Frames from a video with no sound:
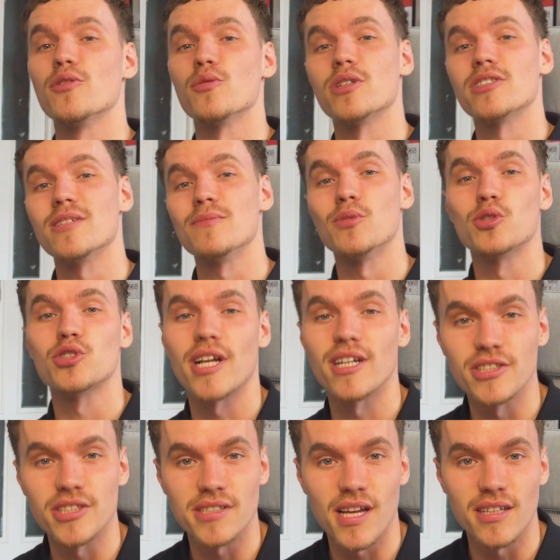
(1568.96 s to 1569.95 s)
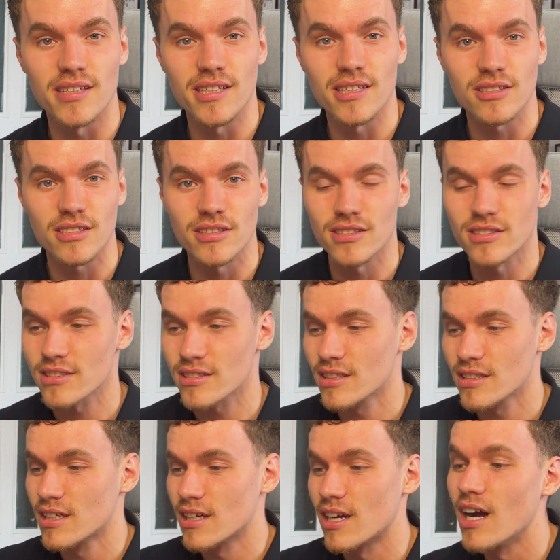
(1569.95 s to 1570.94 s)
want to see more challenges like this, because
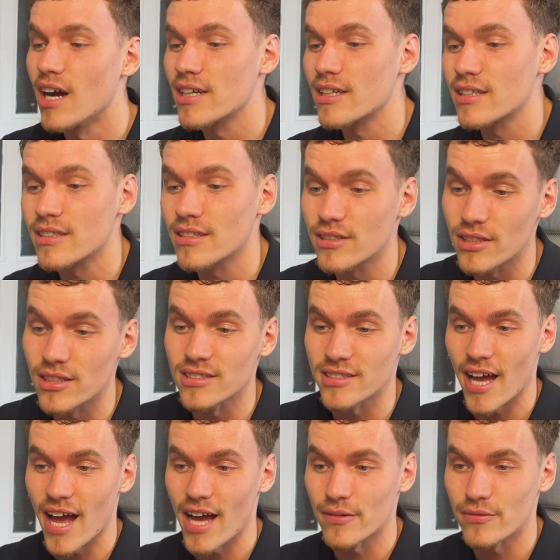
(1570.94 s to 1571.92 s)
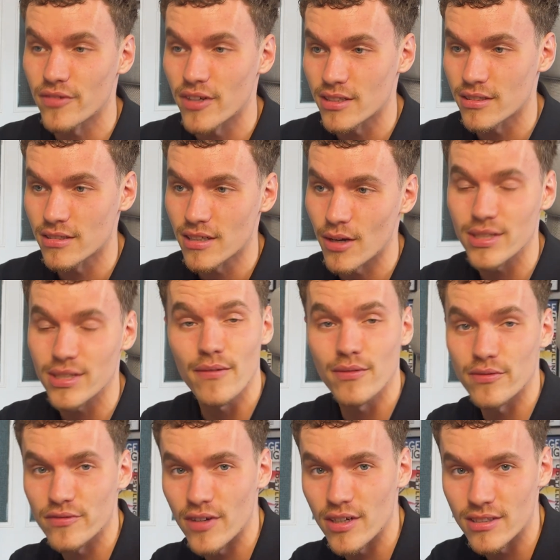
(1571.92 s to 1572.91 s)
I'm gonna say I had fun. I was having
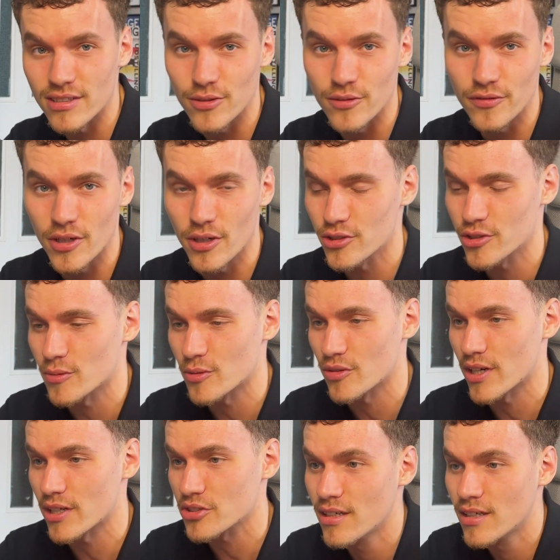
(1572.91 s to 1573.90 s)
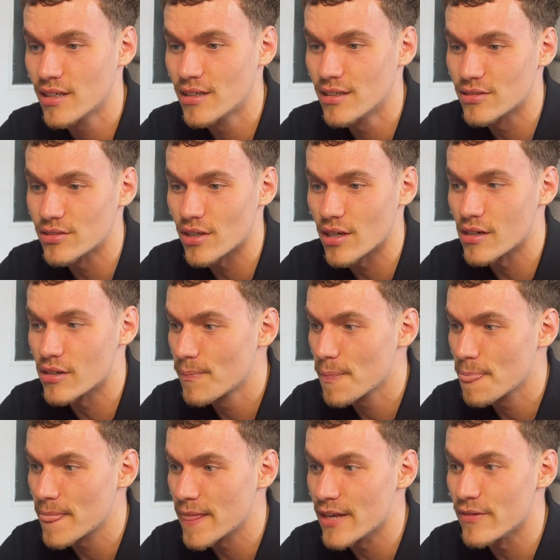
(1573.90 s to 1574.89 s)
fun until Photoshop crashed. So
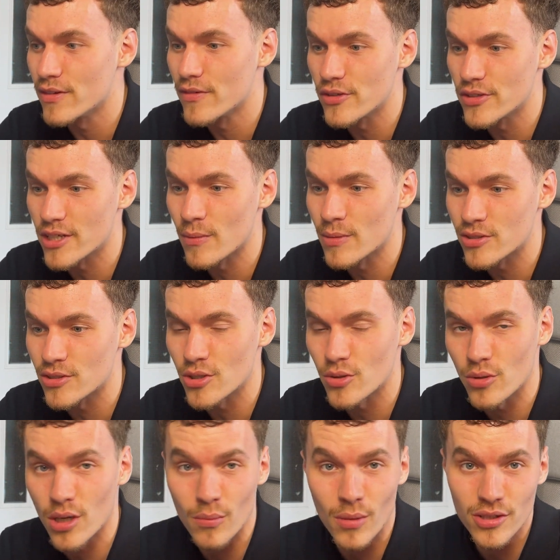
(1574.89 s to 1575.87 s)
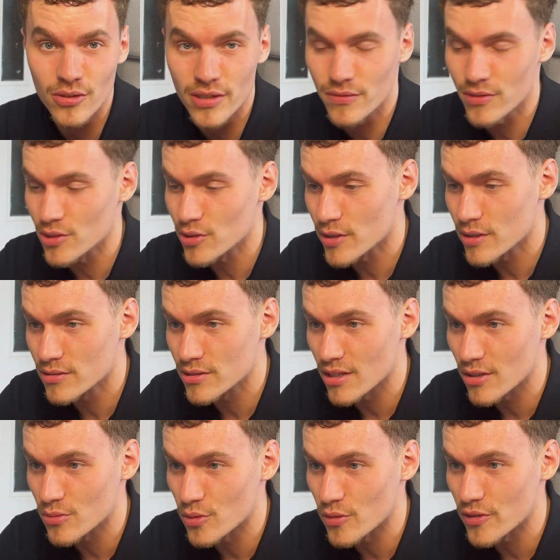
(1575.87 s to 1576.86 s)
even if you tell me to do one, I might not even do it.
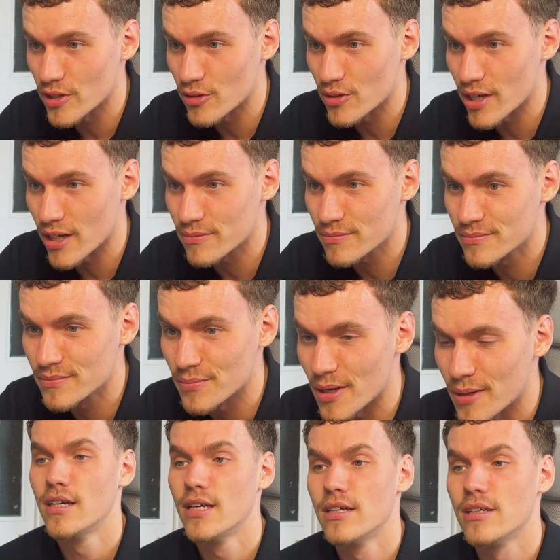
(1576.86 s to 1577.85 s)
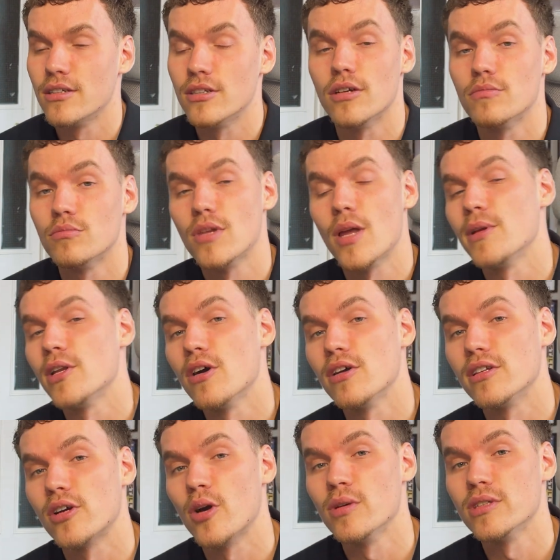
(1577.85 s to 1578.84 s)
So we'll figure it out. But, you know, let me know in
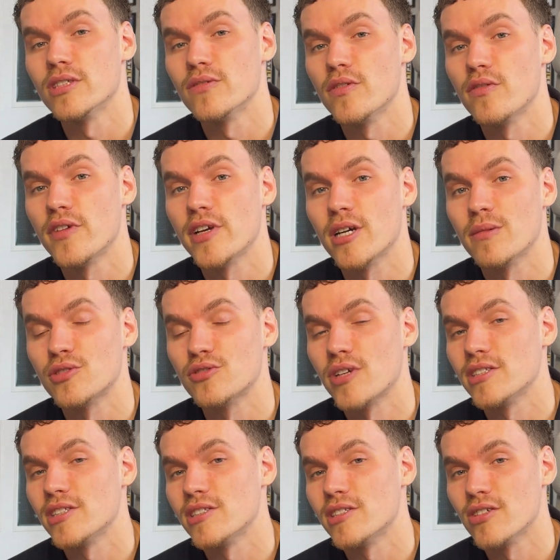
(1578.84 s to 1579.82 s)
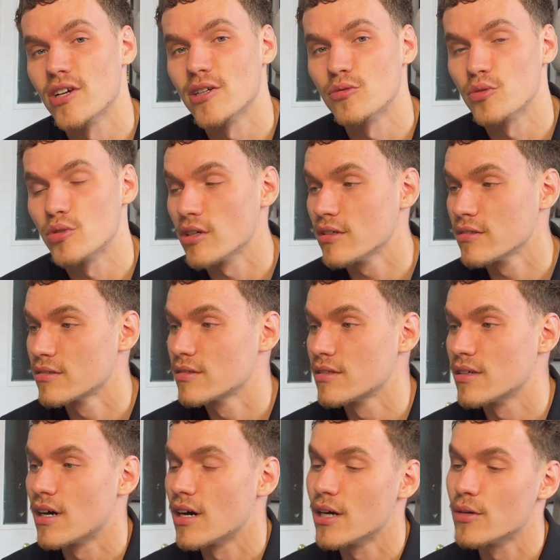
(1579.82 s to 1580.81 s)
the comments if you think I'm a tragic designer or not.
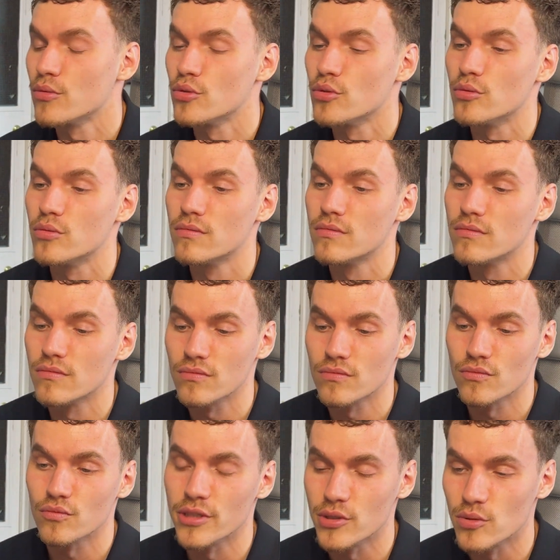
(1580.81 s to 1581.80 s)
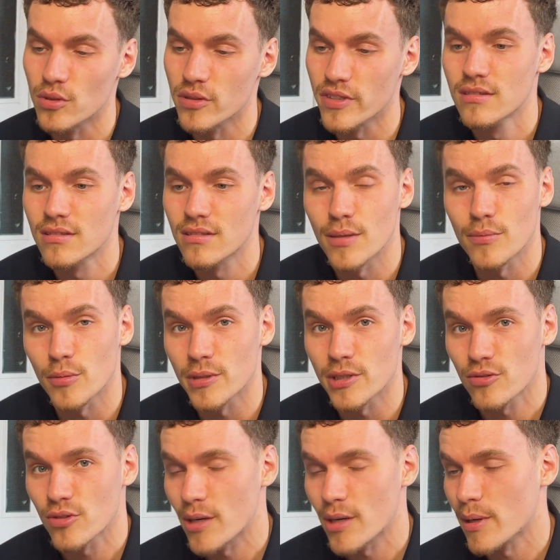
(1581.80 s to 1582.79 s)
I will read all of it and probably
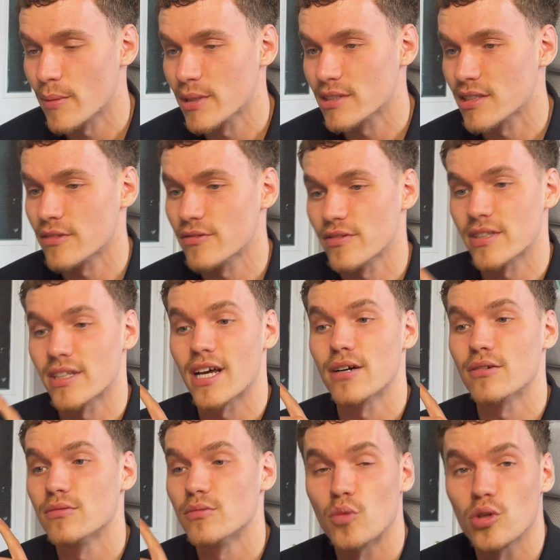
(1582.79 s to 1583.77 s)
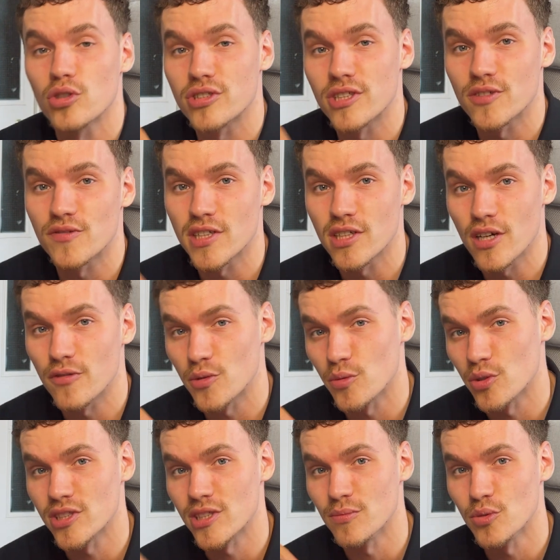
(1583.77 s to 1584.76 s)
cry by myself. Now, watch this video if you
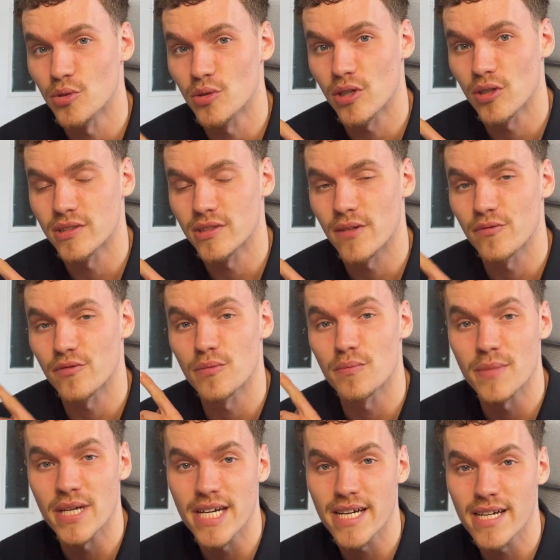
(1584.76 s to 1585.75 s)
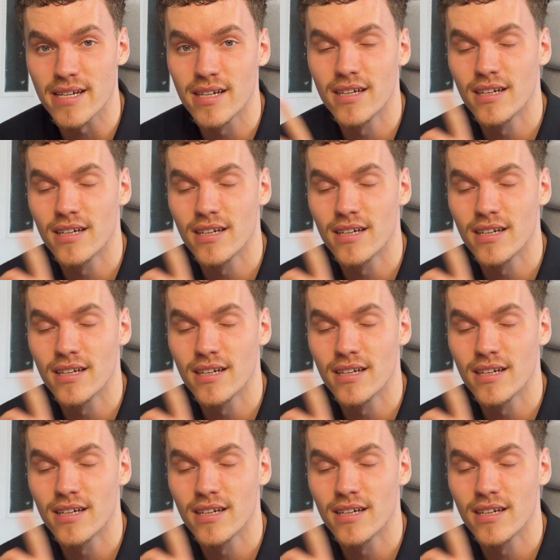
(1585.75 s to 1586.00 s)
want to see more content from me,